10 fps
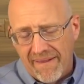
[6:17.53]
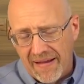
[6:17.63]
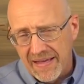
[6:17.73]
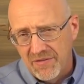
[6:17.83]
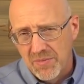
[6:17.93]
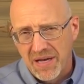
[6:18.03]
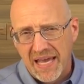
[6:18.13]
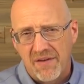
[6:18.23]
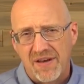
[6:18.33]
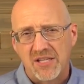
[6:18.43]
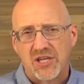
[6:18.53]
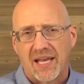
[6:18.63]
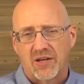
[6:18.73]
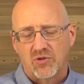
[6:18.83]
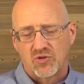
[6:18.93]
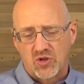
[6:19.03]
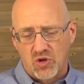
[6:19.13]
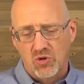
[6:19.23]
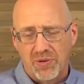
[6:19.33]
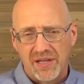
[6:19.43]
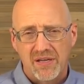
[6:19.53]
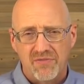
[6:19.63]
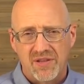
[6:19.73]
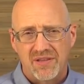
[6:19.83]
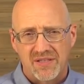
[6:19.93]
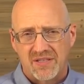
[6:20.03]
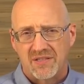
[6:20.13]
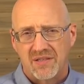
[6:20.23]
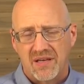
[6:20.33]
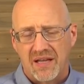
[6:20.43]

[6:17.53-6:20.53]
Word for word: uh, even among evangelicals who believe that this,